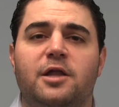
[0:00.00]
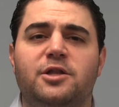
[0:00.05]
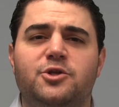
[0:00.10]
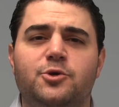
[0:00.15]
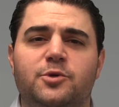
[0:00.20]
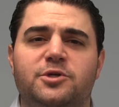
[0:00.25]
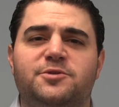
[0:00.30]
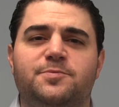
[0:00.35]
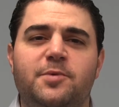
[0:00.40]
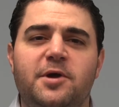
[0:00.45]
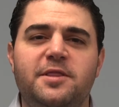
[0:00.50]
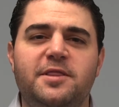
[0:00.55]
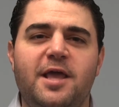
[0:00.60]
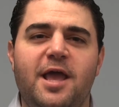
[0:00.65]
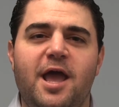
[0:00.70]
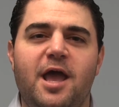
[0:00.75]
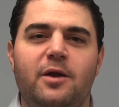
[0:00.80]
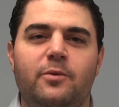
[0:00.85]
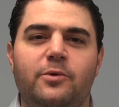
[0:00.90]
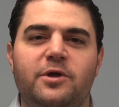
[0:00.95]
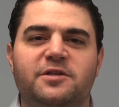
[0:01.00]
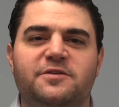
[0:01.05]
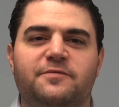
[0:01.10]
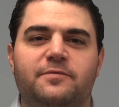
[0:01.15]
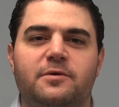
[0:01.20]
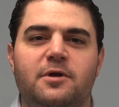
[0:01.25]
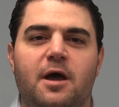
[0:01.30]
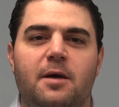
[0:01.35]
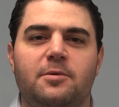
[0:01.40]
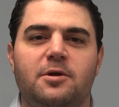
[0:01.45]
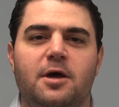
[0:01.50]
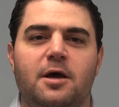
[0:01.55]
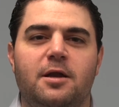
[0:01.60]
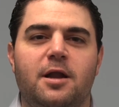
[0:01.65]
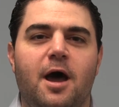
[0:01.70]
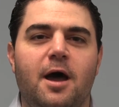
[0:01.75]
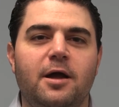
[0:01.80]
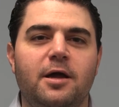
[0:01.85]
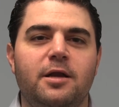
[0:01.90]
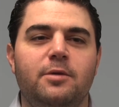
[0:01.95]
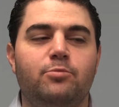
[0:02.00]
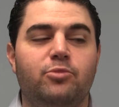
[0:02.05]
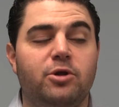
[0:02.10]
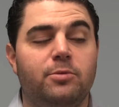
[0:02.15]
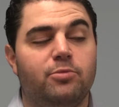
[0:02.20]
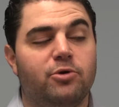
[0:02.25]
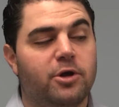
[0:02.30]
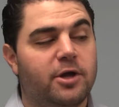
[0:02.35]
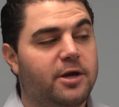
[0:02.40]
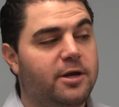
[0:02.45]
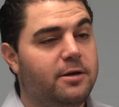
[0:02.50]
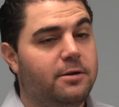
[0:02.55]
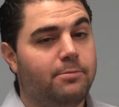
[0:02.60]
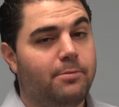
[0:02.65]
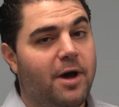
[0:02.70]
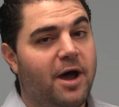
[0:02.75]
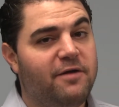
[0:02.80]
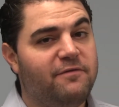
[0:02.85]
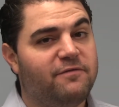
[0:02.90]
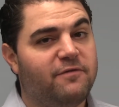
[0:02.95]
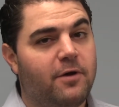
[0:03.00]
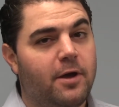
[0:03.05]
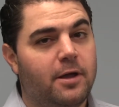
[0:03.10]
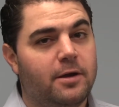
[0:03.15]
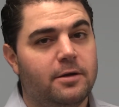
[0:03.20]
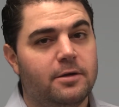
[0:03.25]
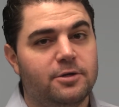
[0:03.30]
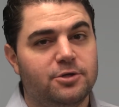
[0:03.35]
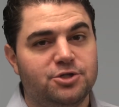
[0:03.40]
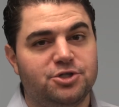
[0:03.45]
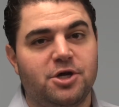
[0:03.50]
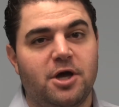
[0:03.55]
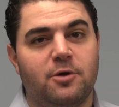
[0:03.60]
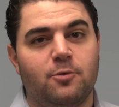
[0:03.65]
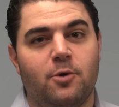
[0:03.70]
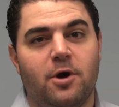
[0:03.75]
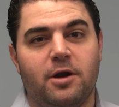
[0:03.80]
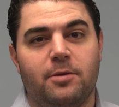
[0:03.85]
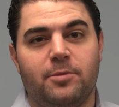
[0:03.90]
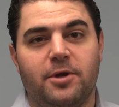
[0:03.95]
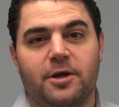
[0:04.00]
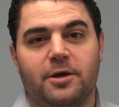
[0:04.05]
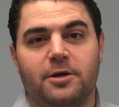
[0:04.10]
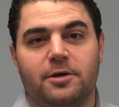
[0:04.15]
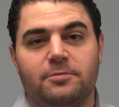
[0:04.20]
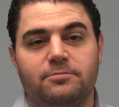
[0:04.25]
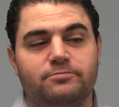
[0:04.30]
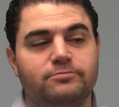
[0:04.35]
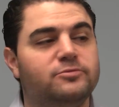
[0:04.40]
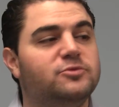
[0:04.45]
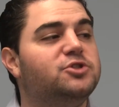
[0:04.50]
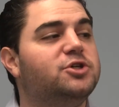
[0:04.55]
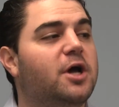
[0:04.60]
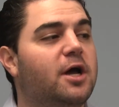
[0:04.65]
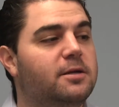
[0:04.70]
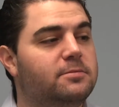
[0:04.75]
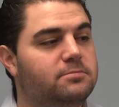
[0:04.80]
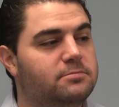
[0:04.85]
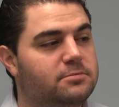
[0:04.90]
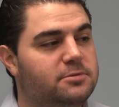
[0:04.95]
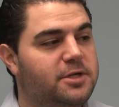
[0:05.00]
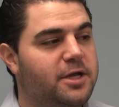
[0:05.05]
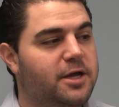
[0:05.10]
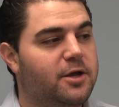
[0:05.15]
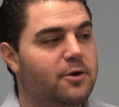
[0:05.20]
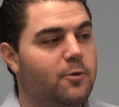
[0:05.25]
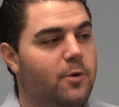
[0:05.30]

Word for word: And to explain the ad waste phenomenon, I'm going to be bringing in my friend, John Wanamaker. John, take it